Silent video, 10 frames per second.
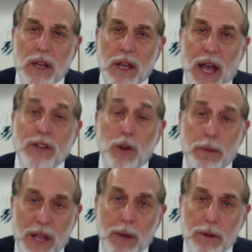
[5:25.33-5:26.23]
and you'll
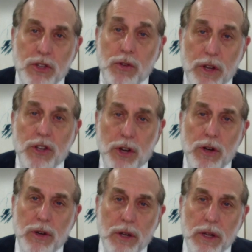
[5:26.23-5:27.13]
be able to
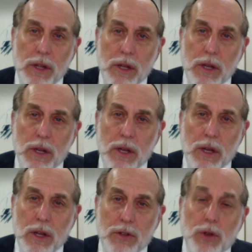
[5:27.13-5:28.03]
return
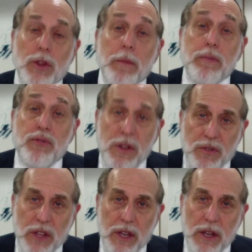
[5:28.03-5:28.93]
to the
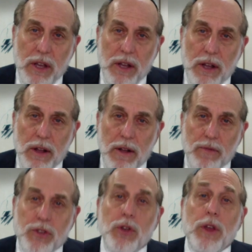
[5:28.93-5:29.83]
privy,
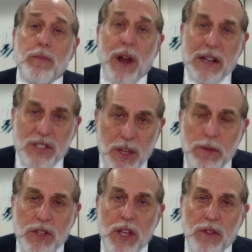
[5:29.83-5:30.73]
to the
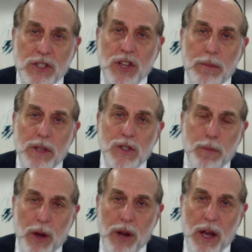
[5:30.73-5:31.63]
proximity of Hashem
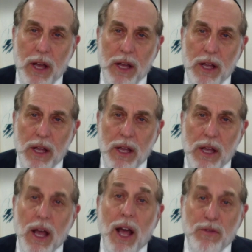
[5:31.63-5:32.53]
Yisparach,
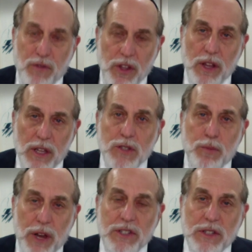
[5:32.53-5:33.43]
and feel His
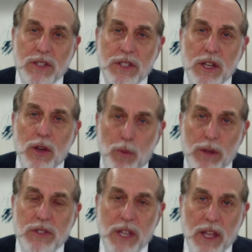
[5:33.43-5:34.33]
presence
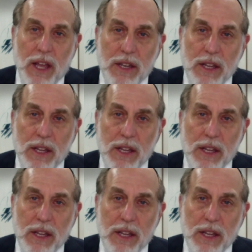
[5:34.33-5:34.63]
once again.